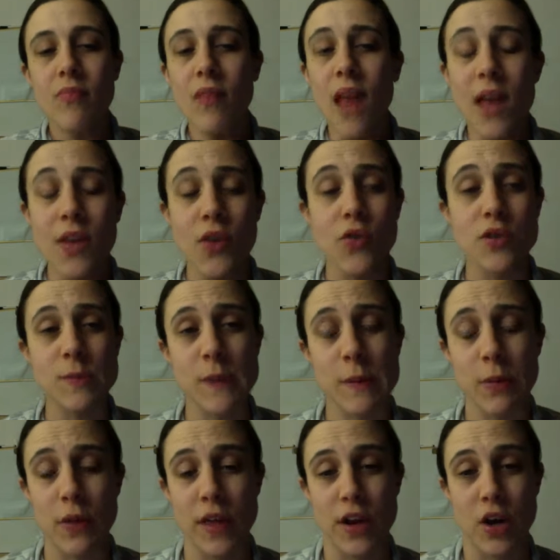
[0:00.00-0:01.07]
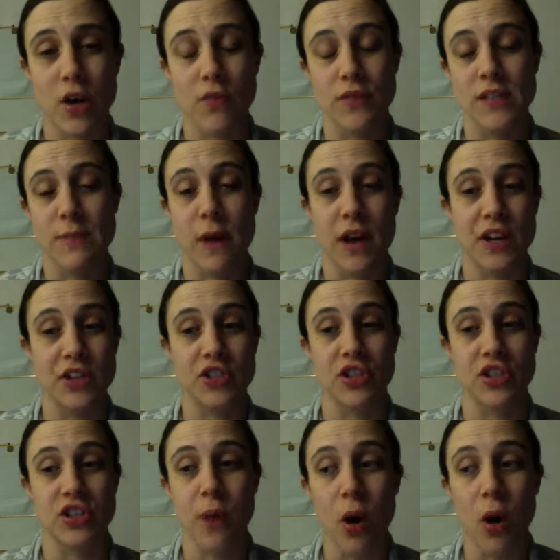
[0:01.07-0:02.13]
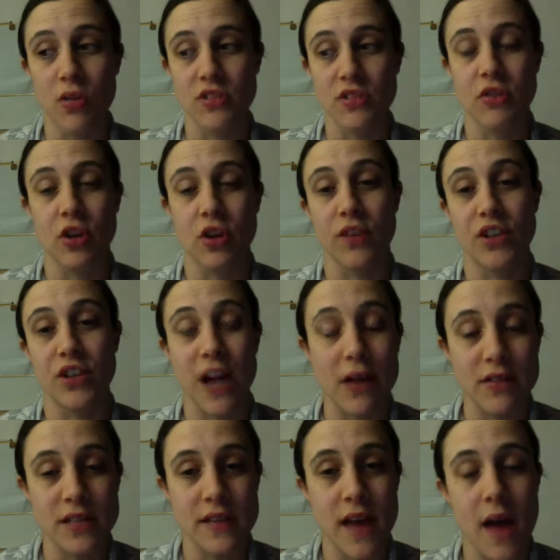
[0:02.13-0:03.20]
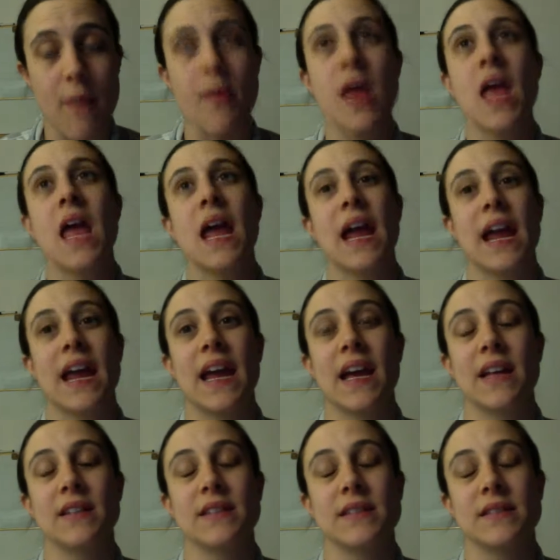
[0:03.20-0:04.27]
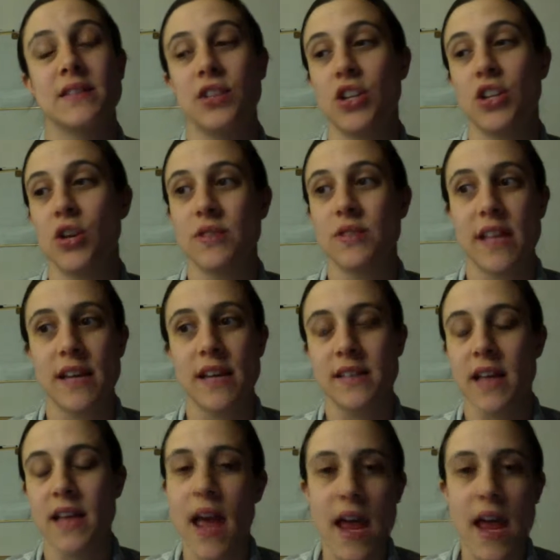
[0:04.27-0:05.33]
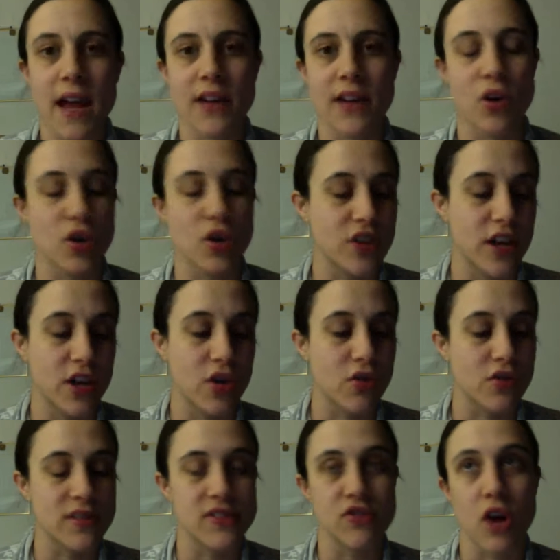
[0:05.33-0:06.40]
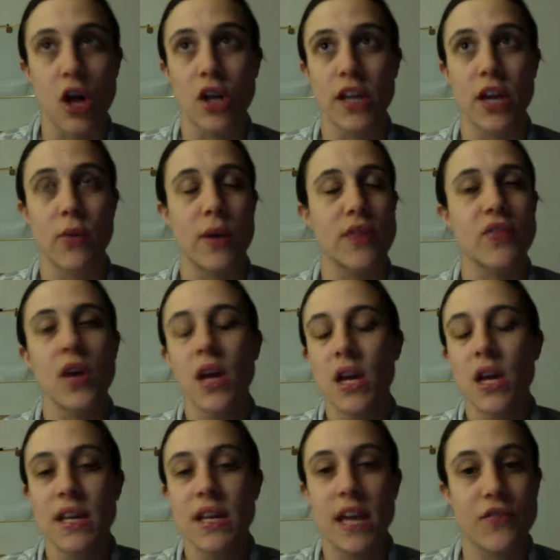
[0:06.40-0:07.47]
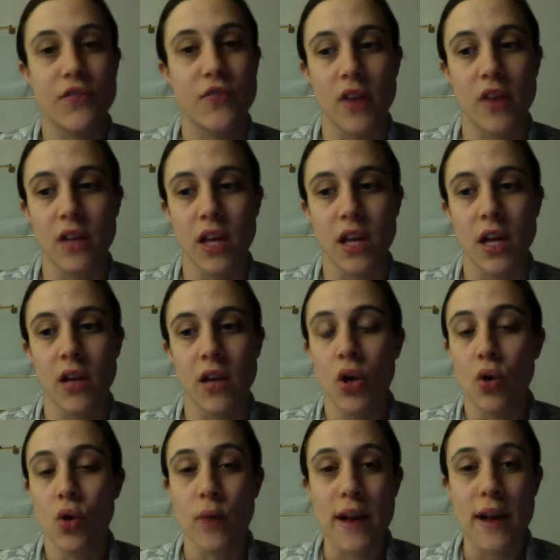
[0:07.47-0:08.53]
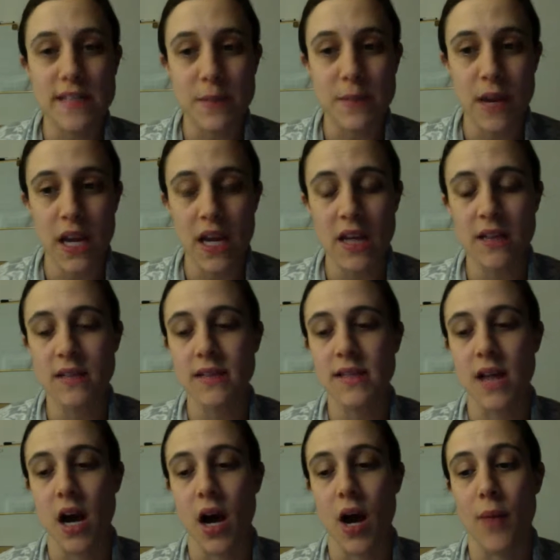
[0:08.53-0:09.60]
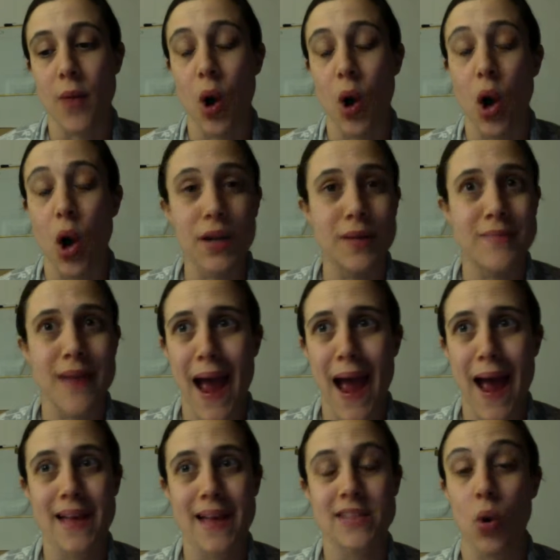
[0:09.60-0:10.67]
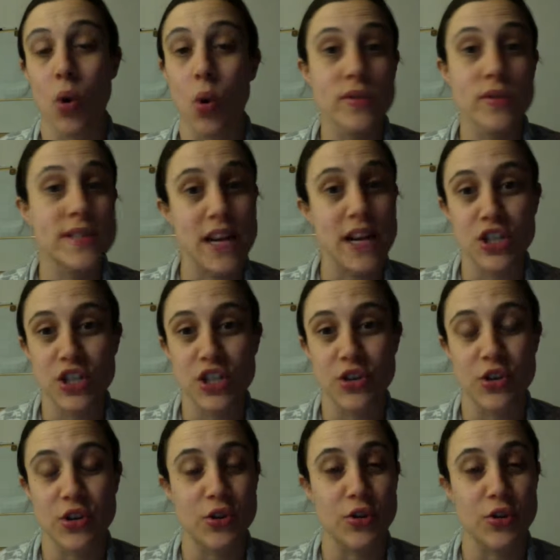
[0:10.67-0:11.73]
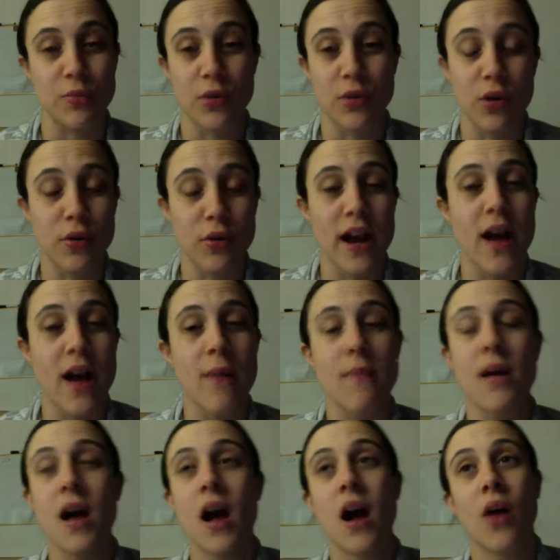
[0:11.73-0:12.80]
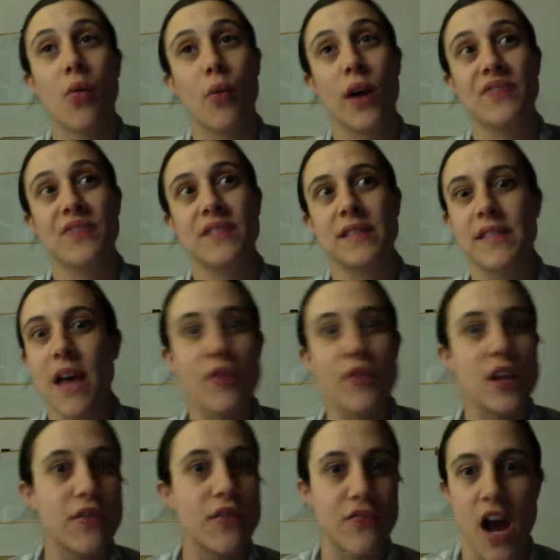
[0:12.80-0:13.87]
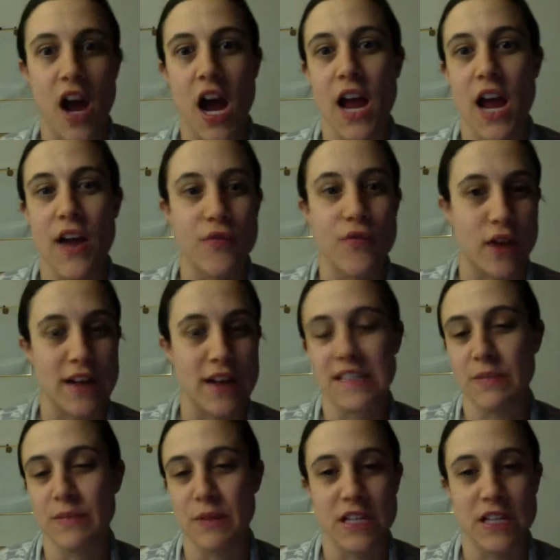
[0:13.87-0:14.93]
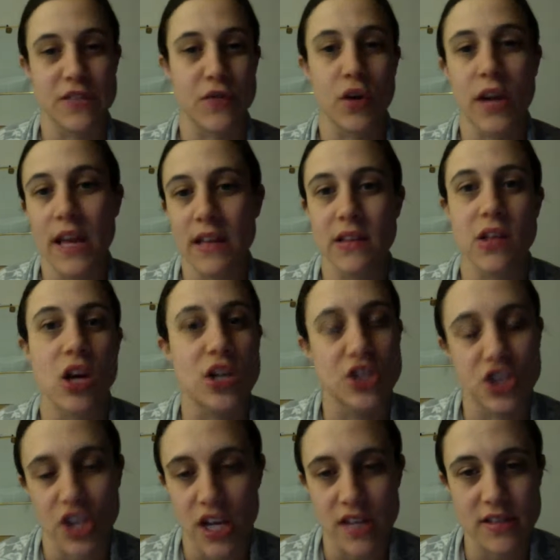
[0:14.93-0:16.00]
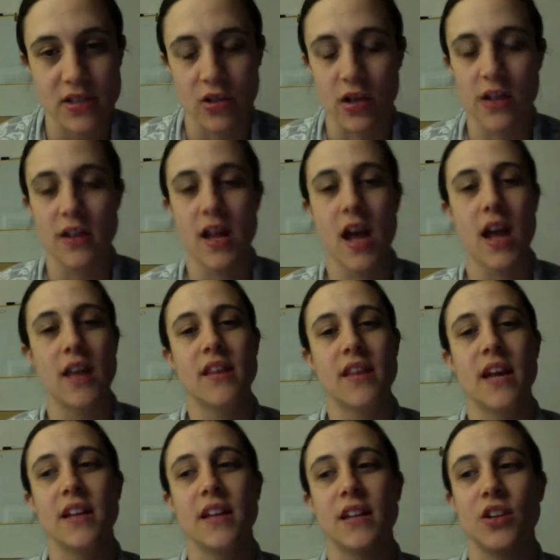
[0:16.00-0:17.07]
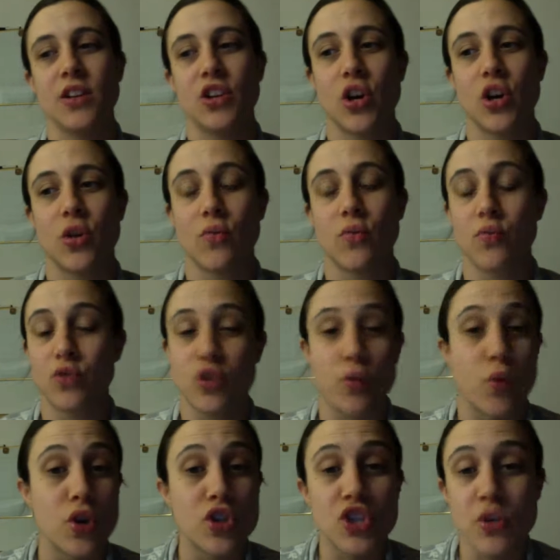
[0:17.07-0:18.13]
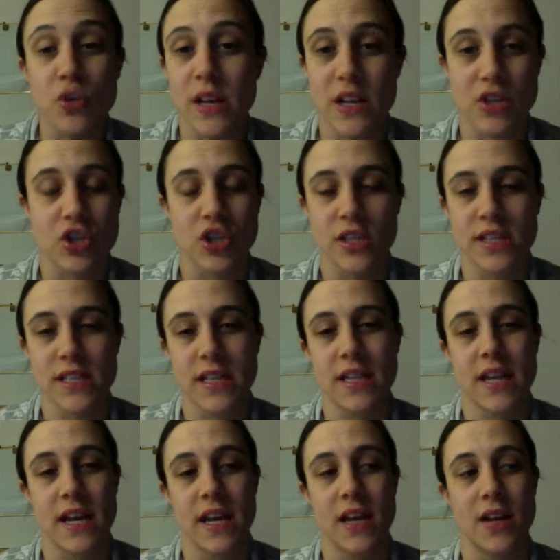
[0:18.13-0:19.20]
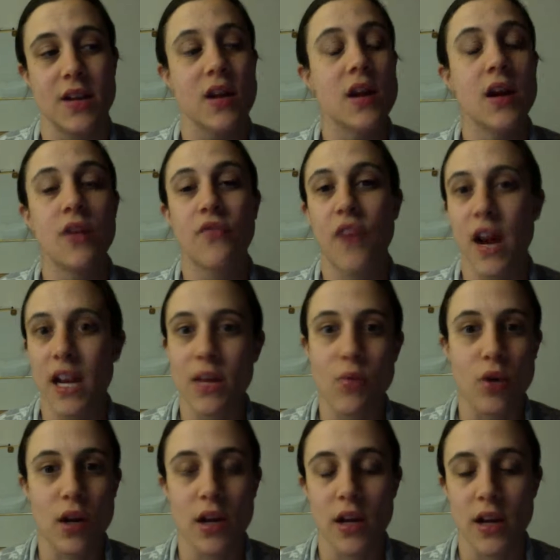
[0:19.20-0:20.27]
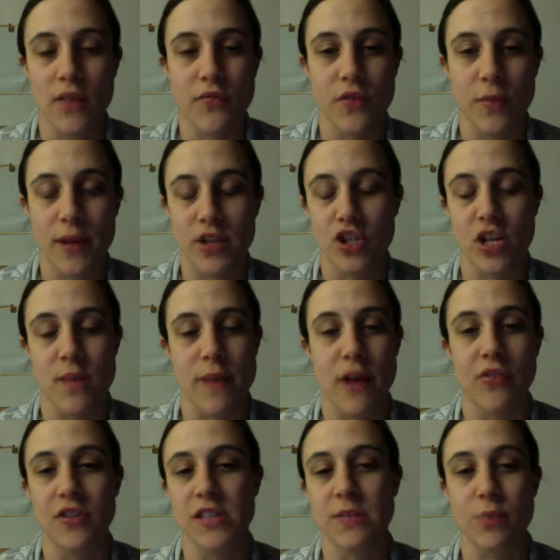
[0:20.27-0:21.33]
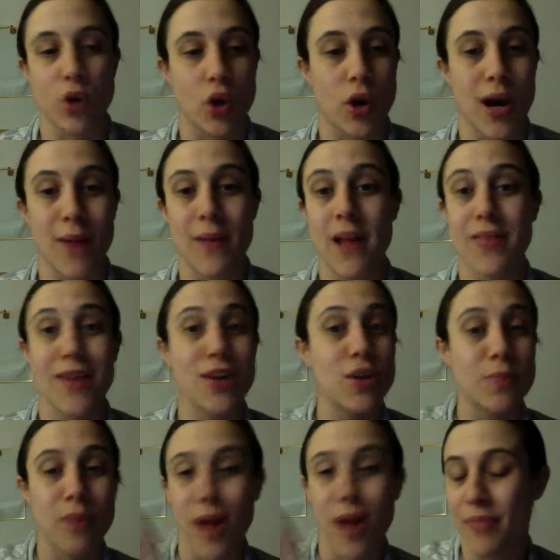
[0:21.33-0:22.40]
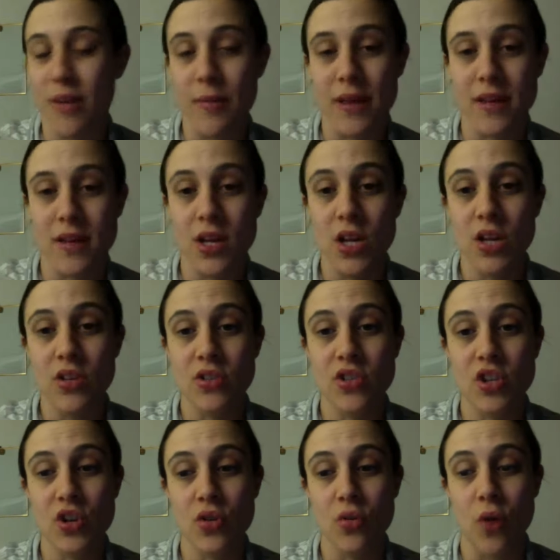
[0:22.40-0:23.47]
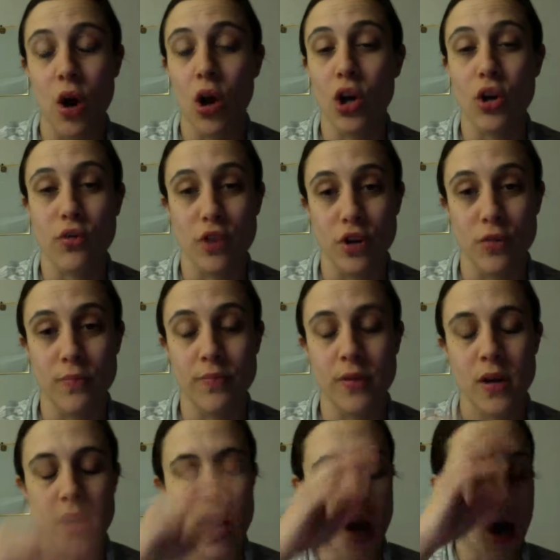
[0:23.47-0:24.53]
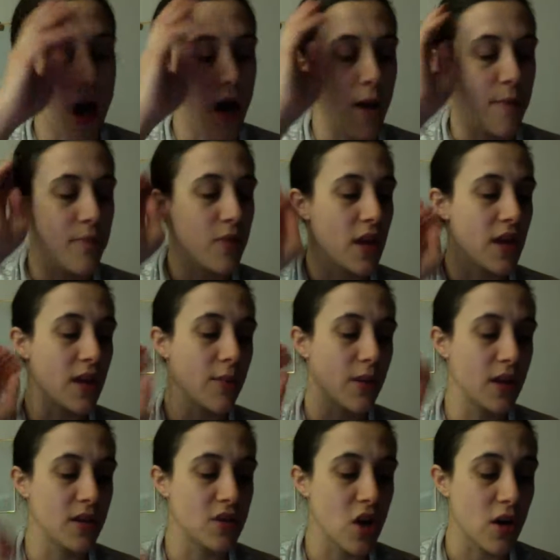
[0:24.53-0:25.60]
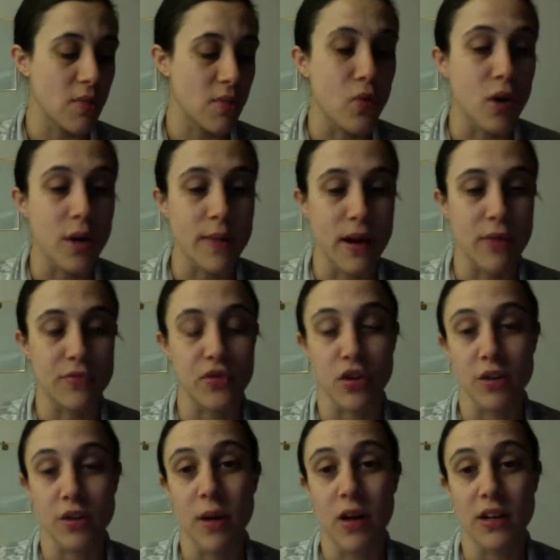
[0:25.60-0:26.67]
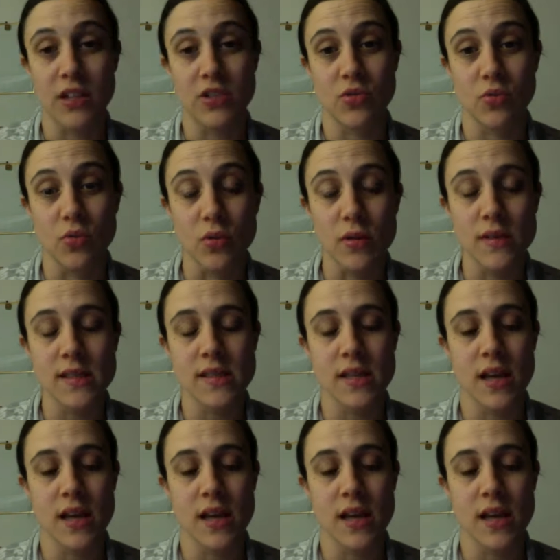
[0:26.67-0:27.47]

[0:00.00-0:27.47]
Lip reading: And then those people that are responding to your polls, you can reach out to them and, say, hey, I heard that you're struggling with kid-friendly recipes. Autumn has a whole section in her new program with 75 recipes for kid lunches. And then, would you be interested in finding more information about this program? And then you plop them into our group. And I'm going to talk more about third-party tools